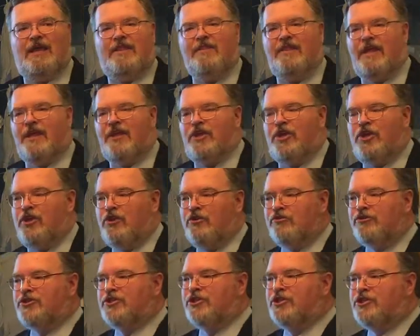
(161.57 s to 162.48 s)
that
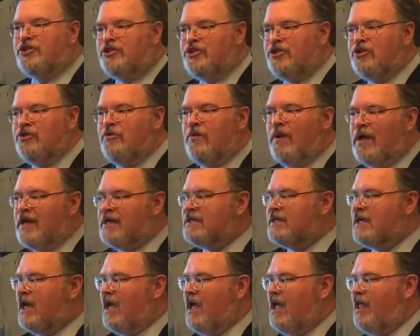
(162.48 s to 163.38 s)
you should do
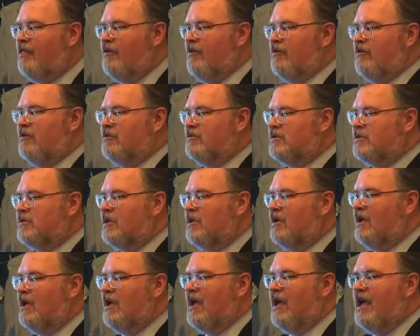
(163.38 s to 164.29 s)
unto others
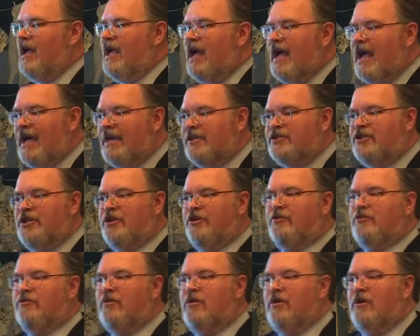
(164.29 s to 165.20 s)
as
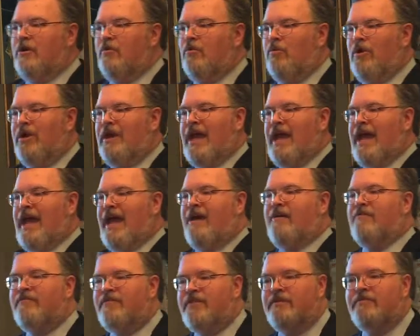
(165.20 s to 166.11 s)
you would
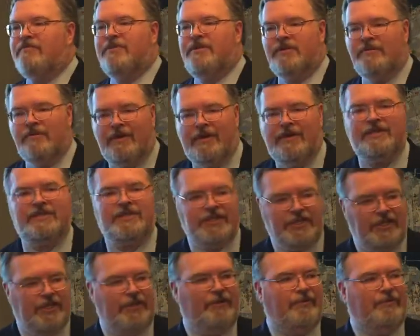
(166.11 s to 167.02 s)
have them do unto
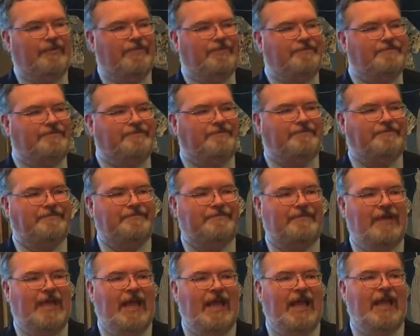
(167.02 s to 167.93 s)
you.
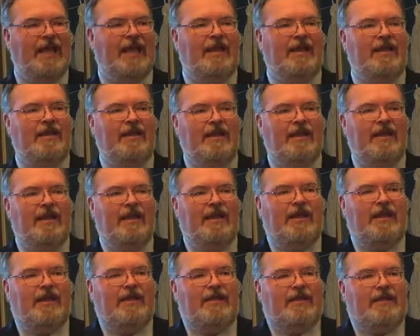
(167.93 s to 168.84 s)
And
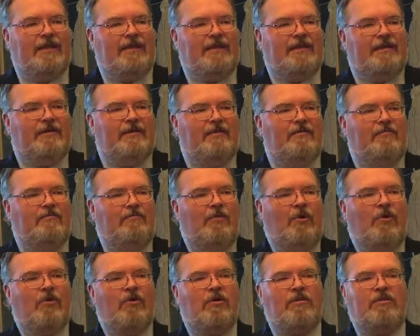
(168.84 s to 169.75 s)

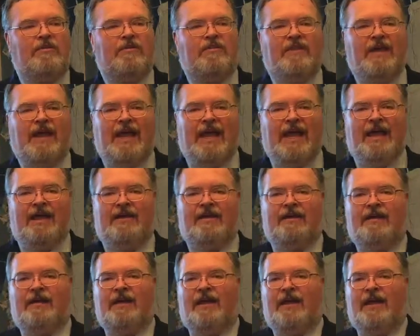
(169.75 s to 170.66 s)
more than
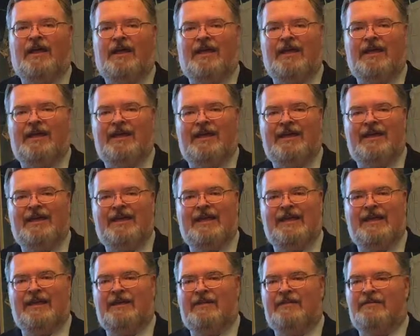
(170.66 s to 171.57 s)
that,
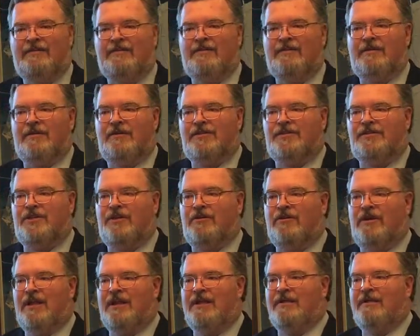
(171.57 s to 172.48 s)
in
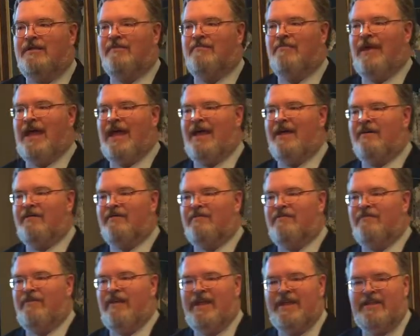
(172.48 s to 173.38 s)
certainly my
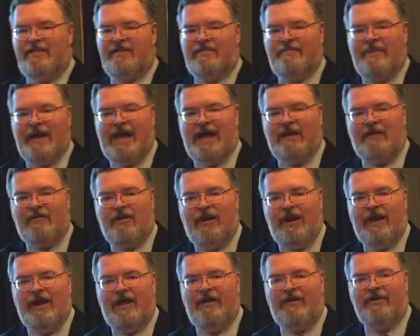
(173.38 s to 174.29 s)
faith
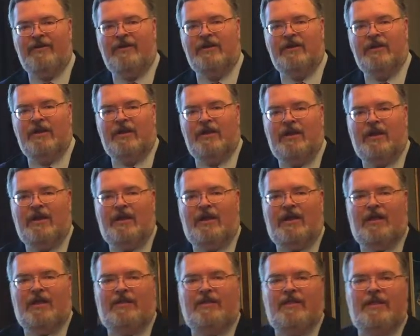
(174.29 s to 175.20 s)
background,
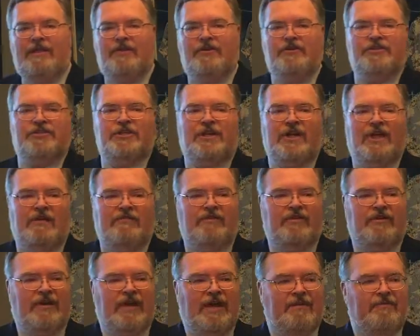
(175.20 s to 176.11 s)
that you should love
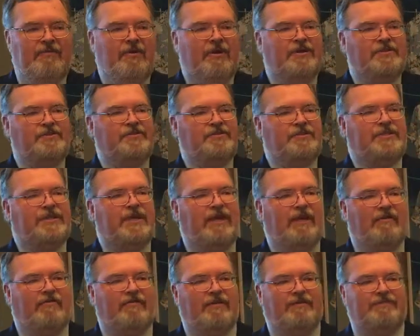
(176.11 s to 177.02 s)
your neighbor as
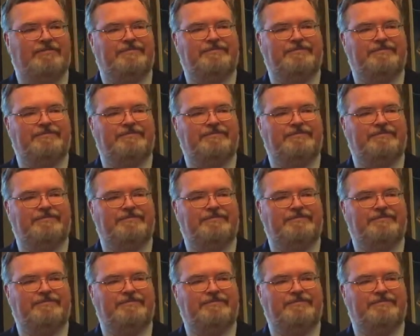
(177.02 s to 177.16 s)
yourself.